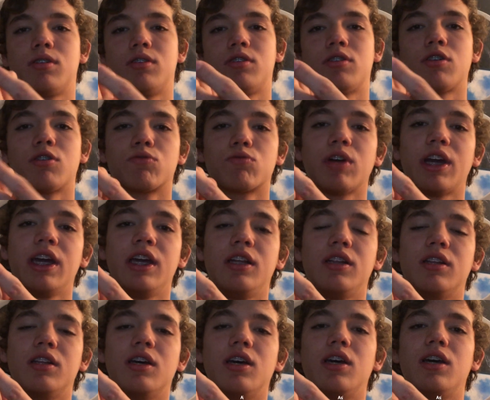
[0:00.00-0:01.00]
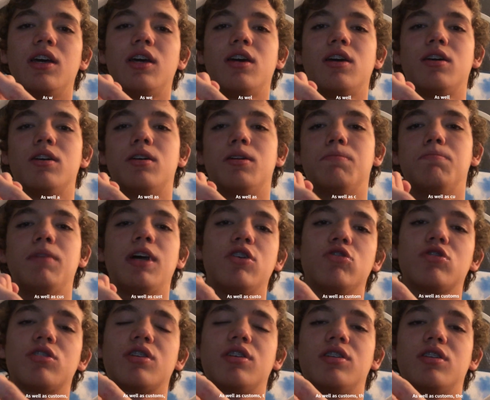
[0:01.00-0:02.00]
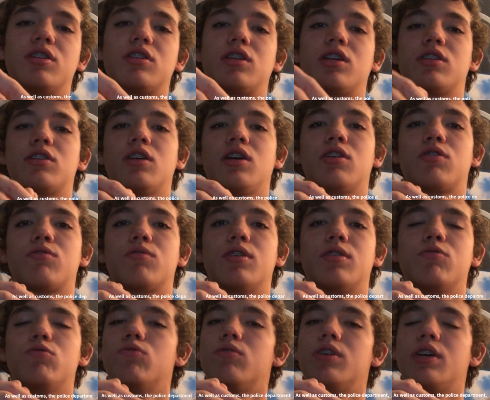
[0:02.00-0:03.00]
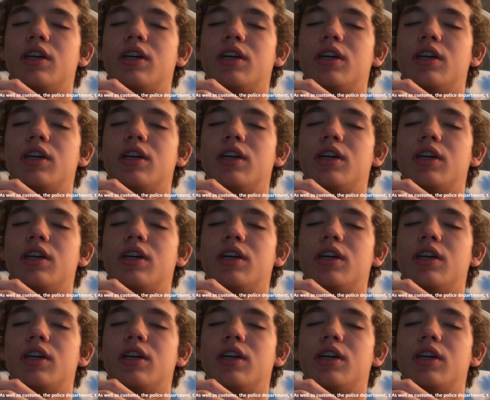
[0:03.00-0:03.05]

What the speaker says: terrain, mountains, etc.